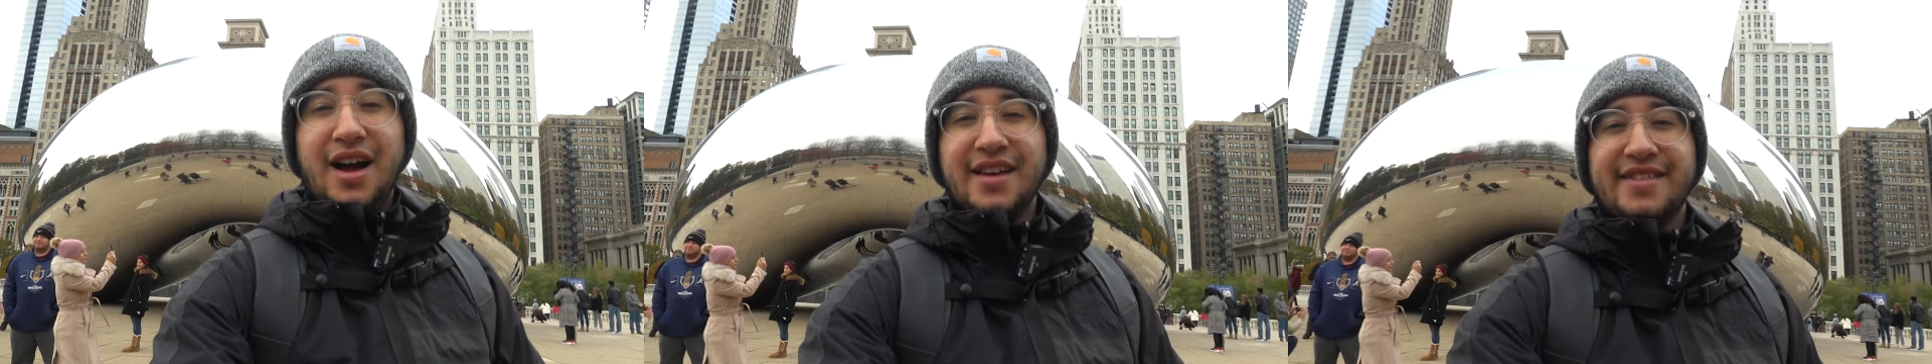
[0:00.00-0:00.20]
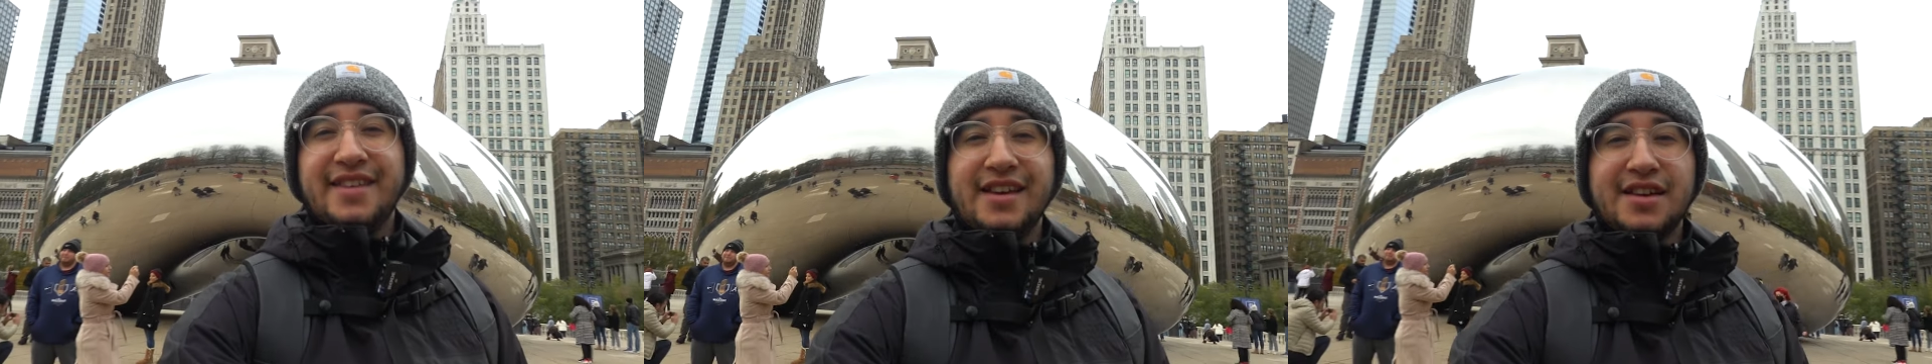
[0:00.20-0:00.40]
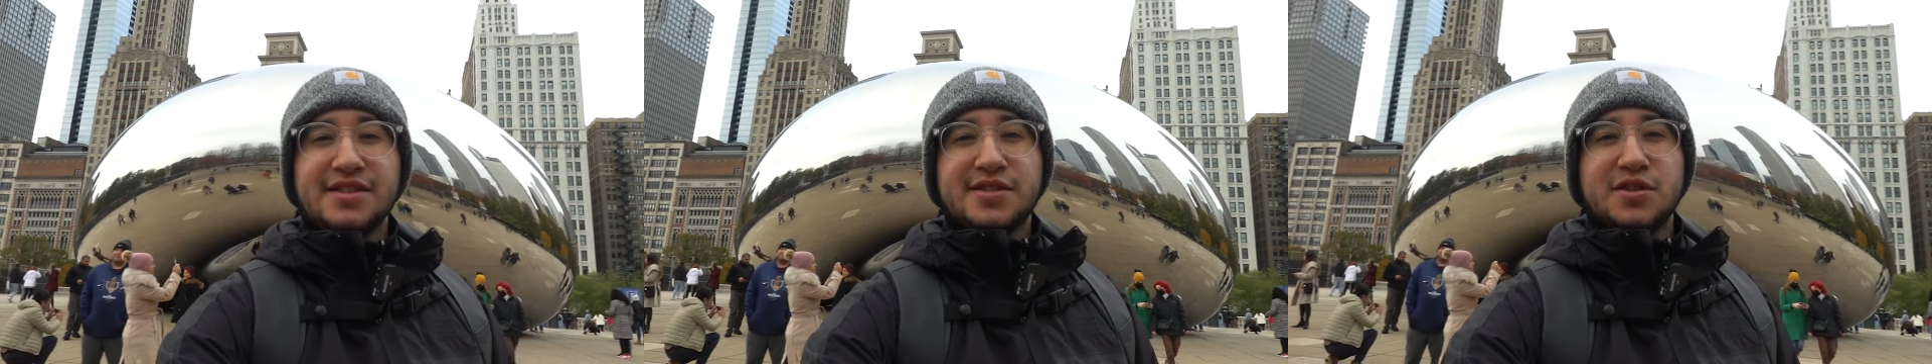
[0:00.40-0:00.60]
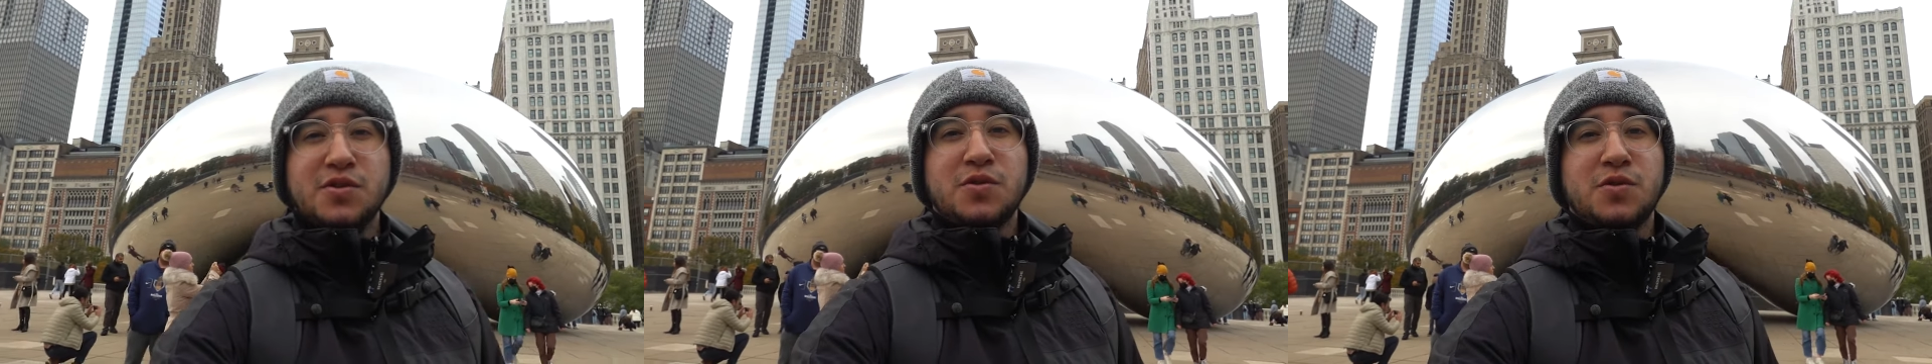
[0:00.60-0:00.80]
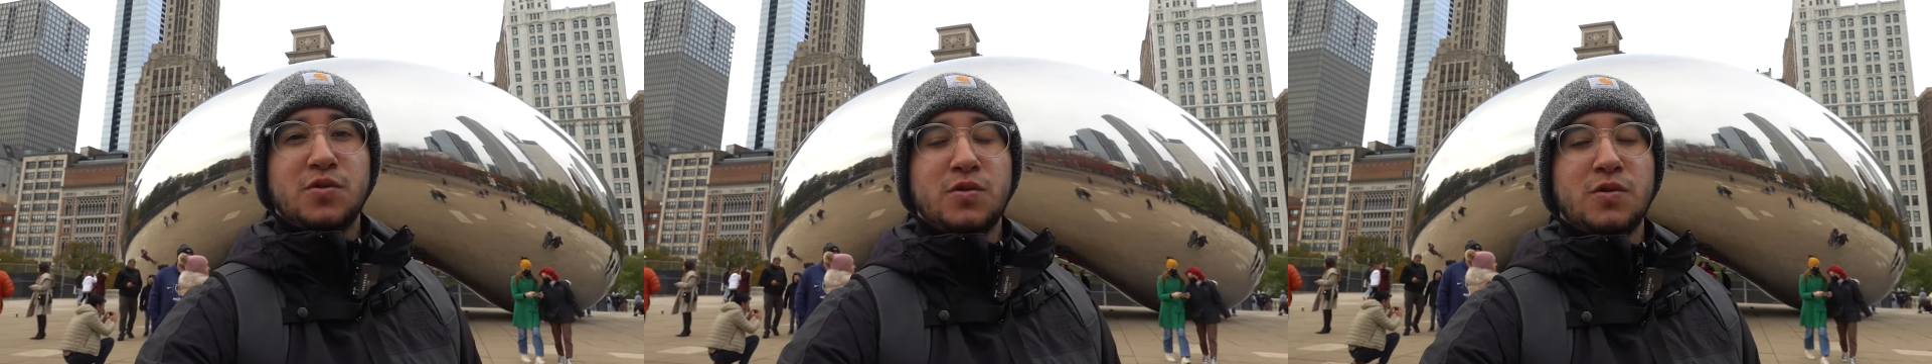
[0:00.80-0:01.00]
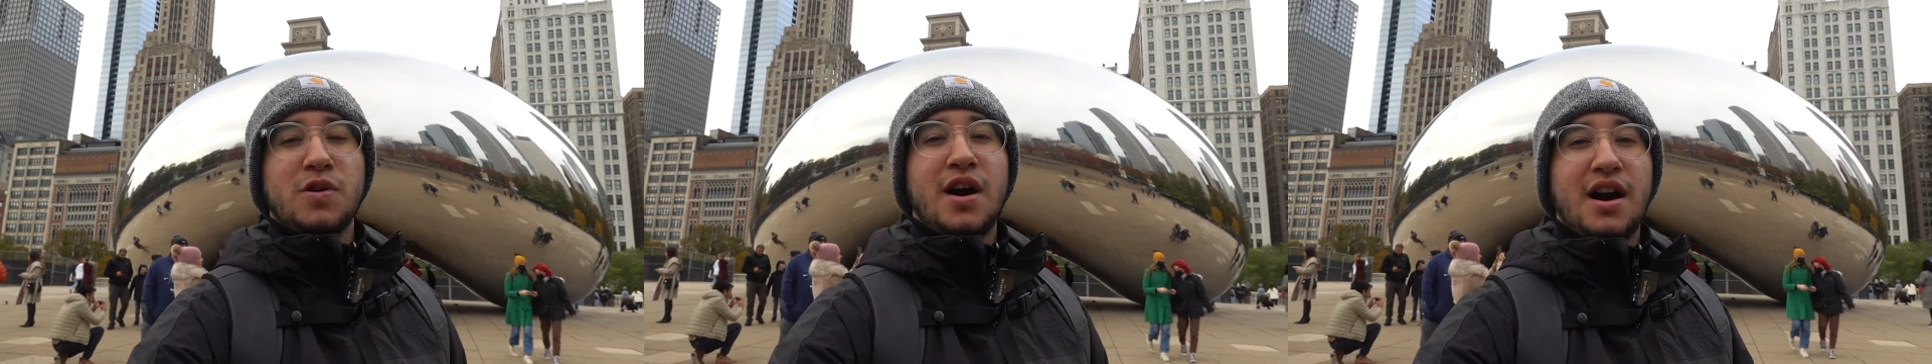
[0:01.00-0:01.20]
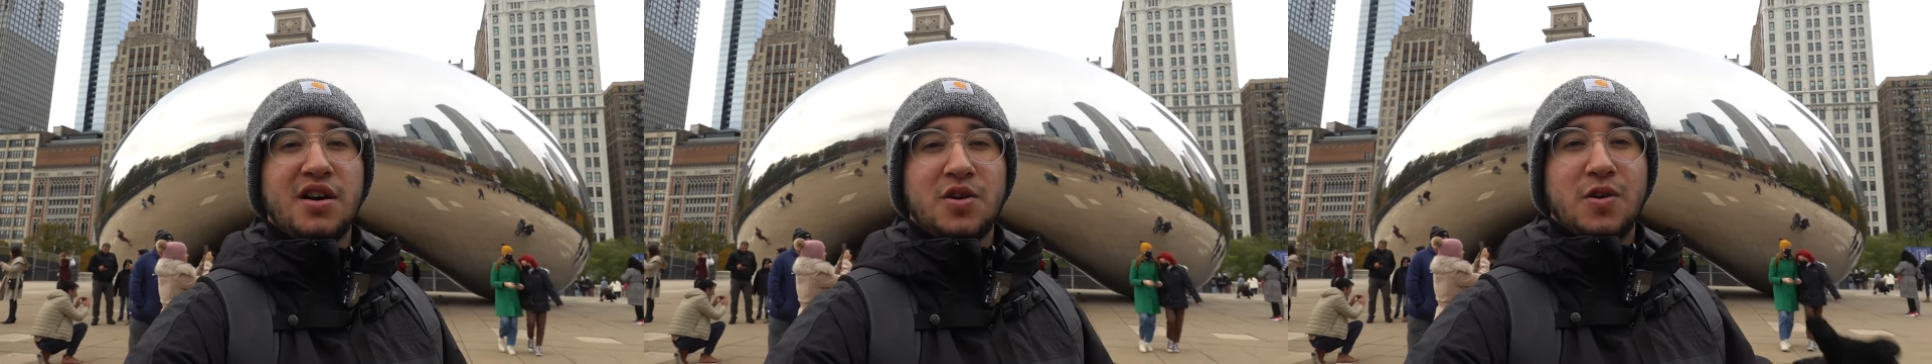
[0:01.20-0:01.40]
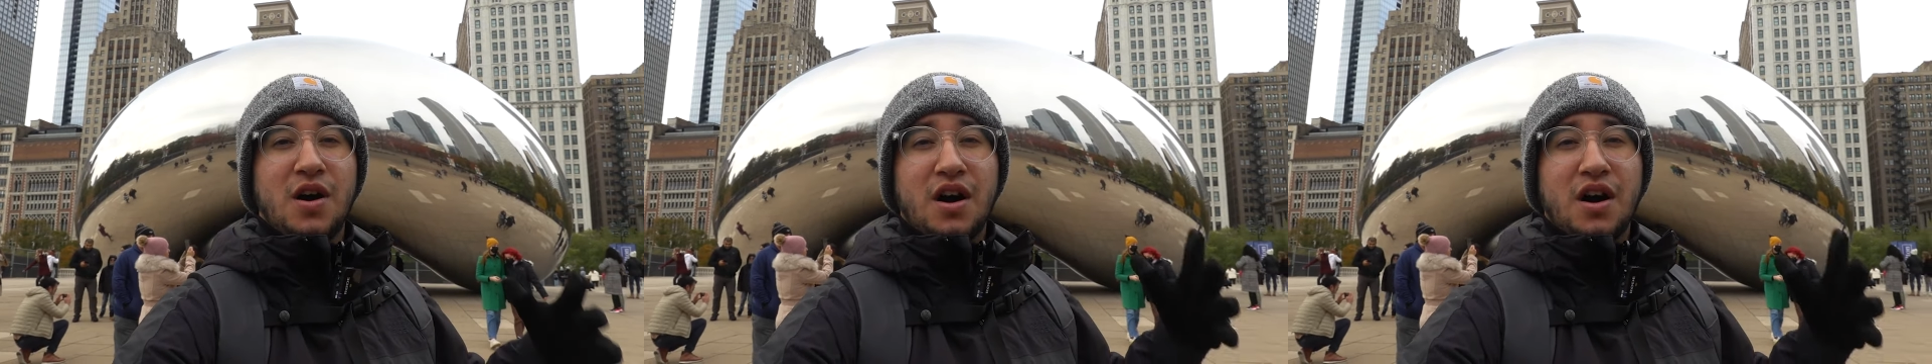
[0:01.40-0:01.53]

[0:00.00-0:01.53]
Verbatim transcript: I think it's so cool how